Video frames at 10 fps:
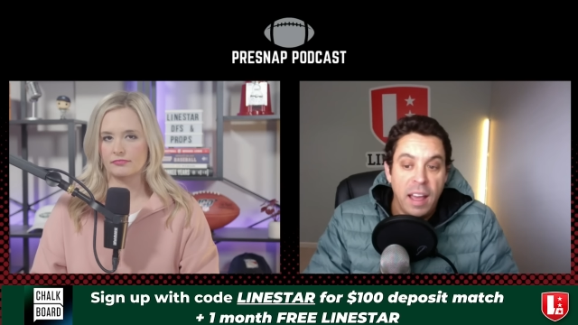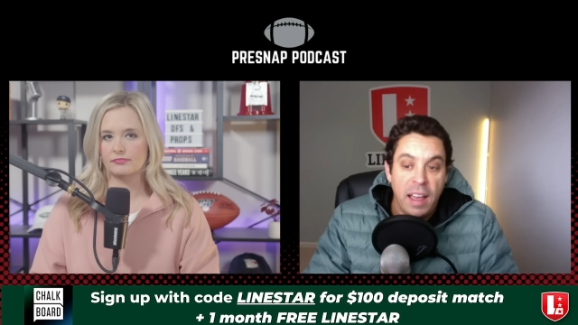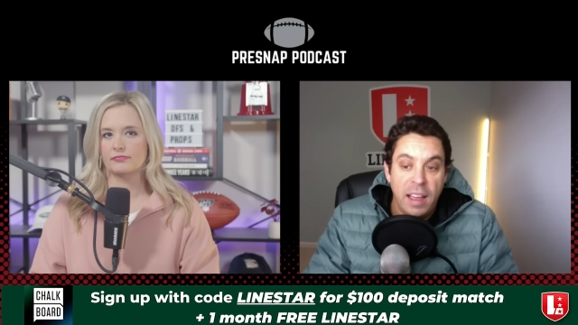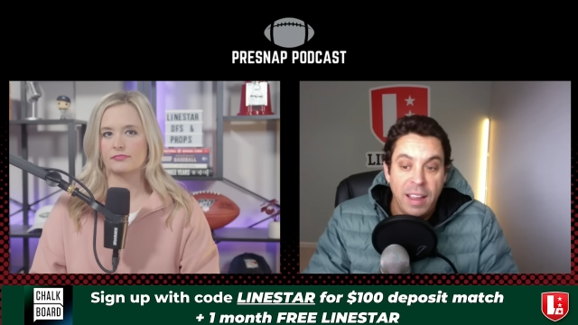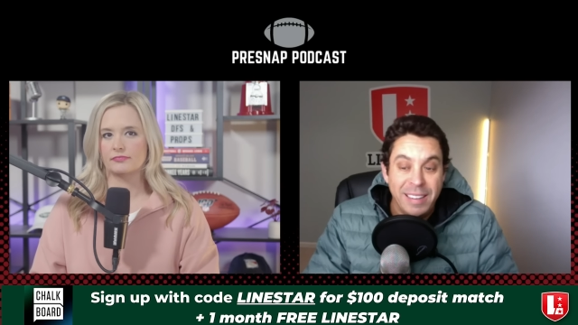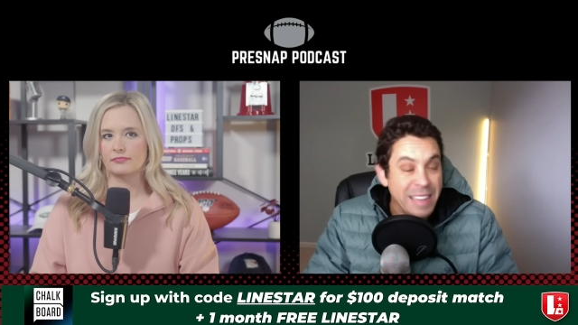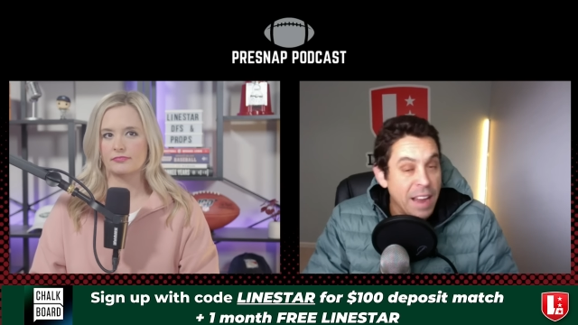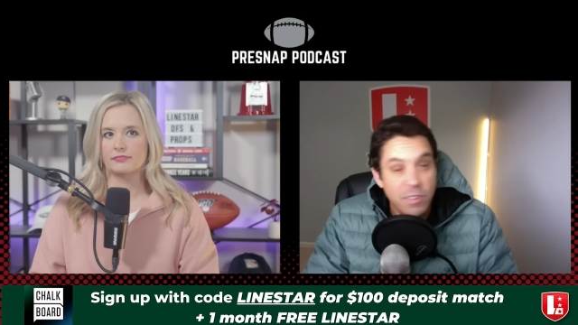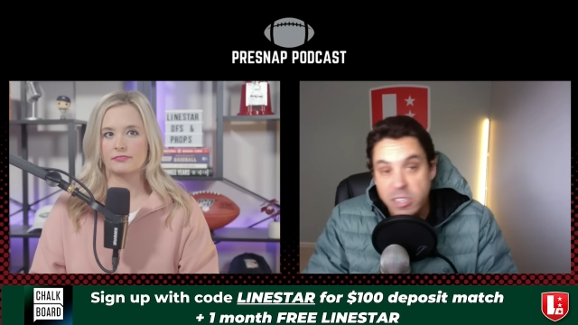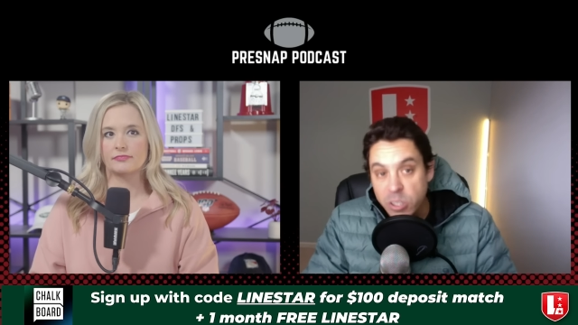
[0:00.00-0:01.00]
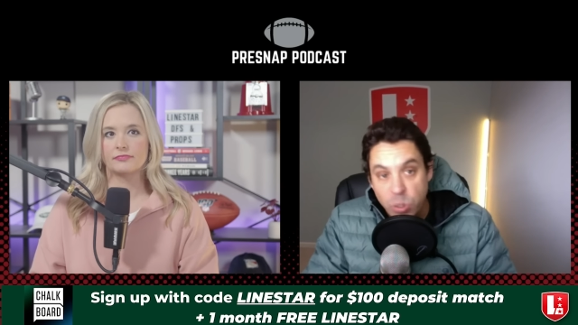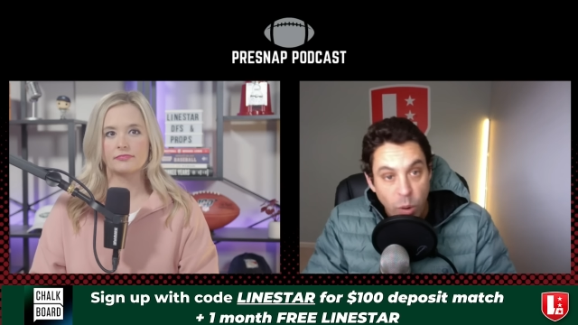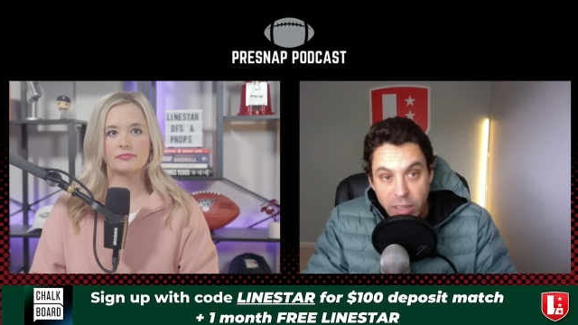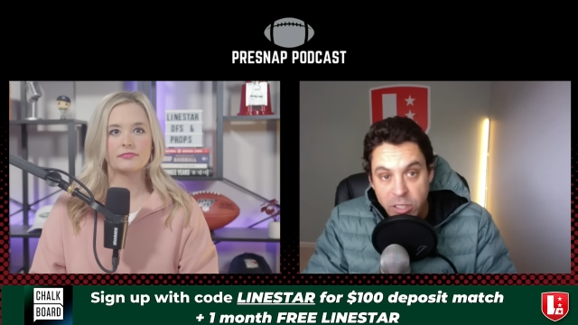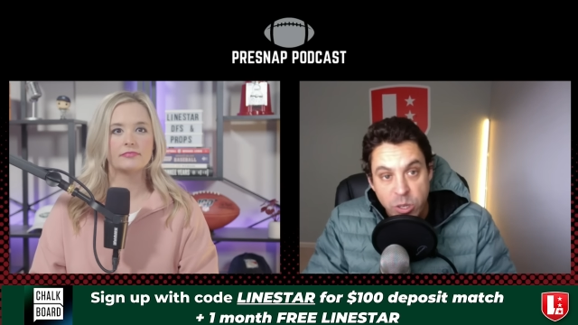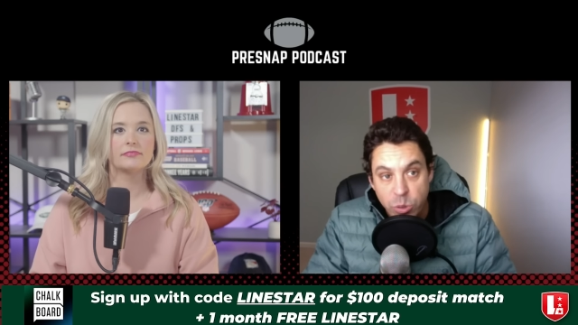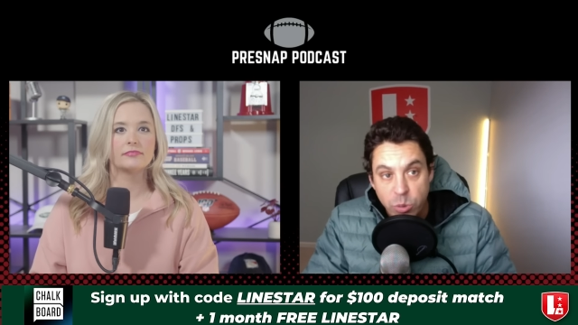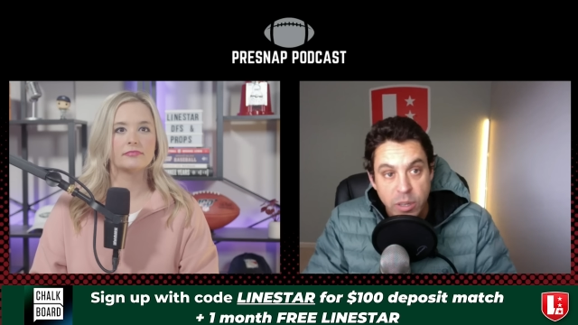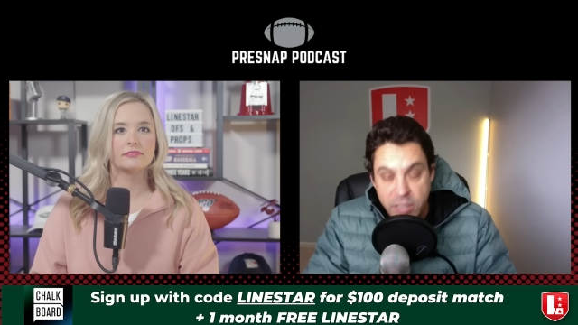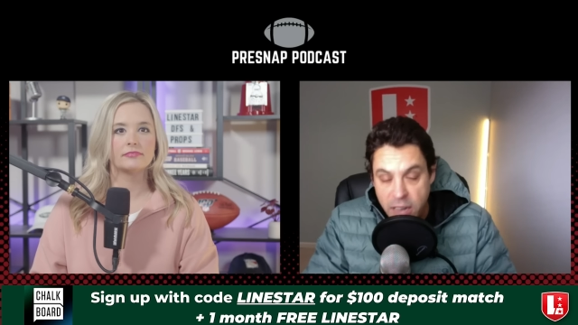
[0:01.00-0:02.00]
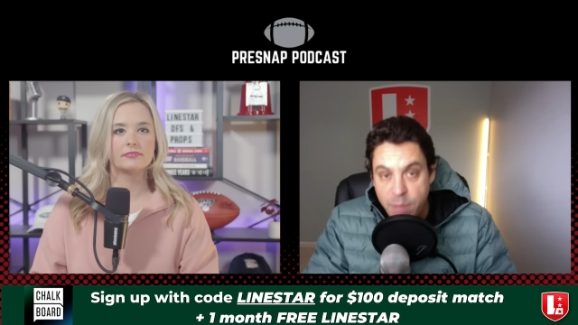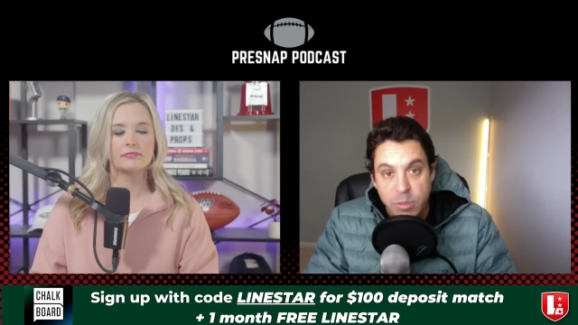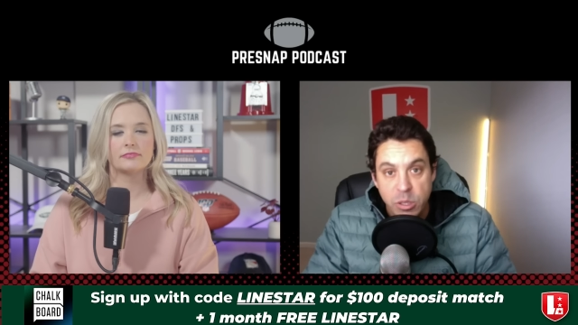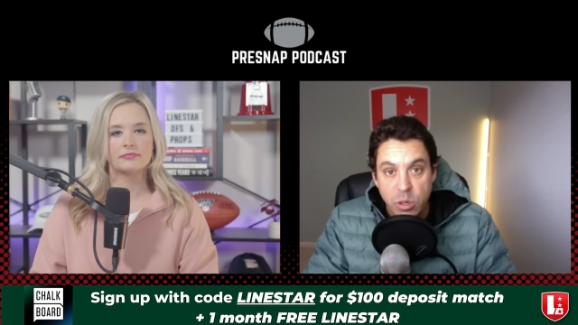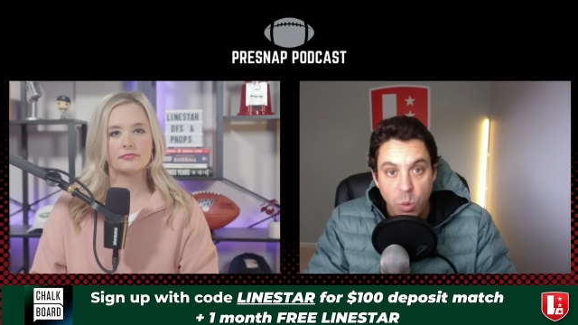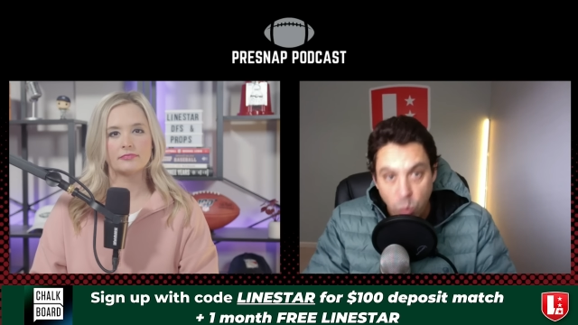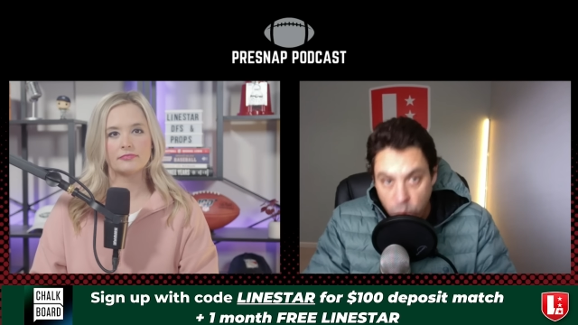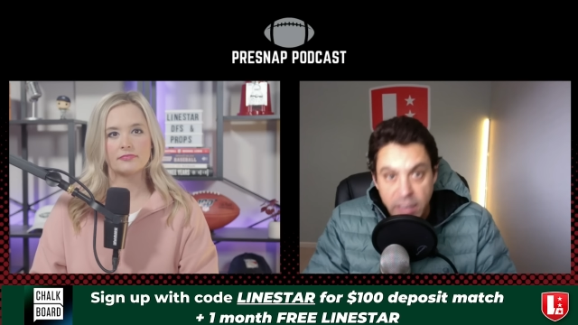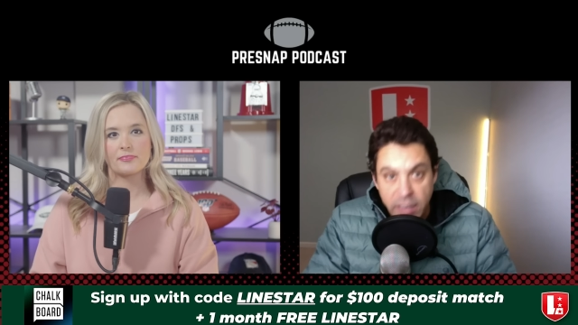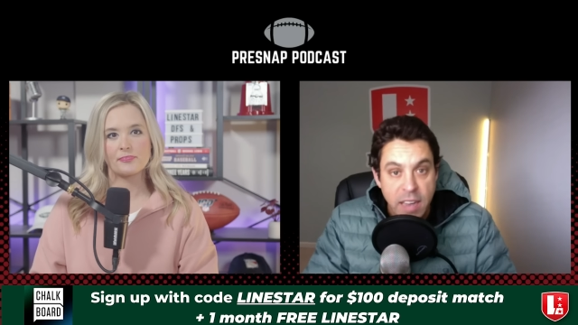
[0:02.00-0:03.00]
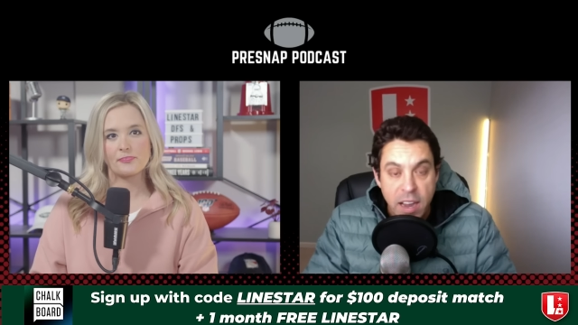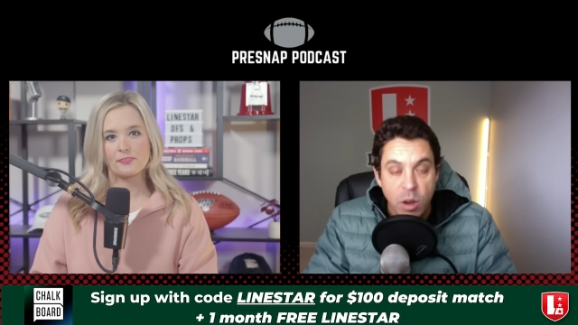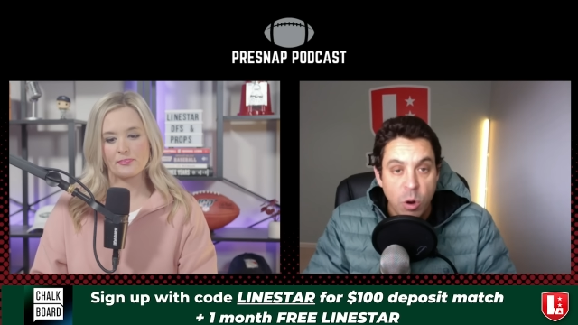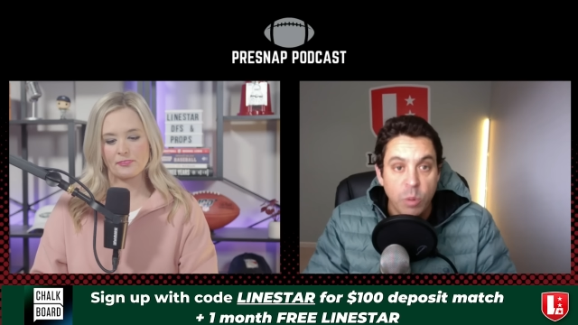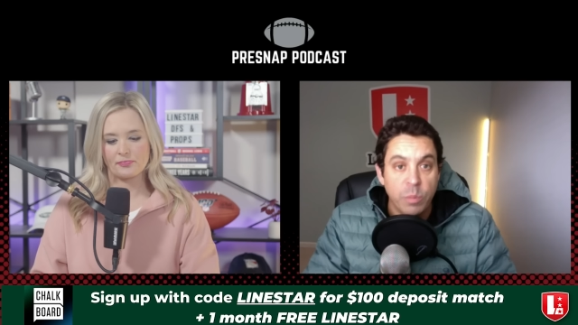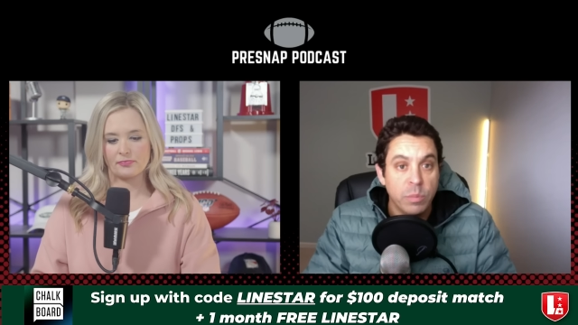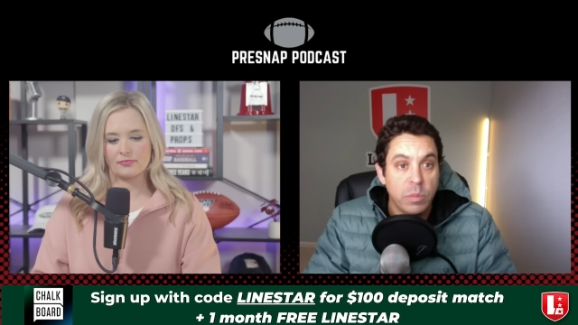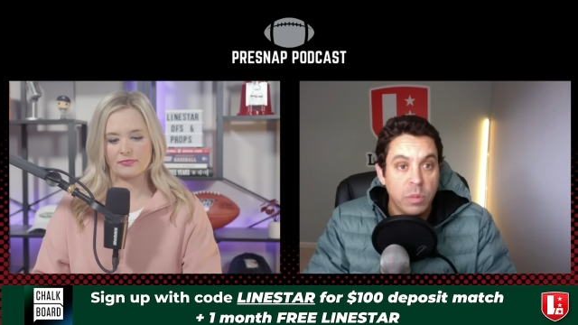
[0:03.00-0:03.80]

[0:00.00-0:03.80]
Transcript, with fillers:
Speaker 1: and he's averaging 22 attempts when he's at home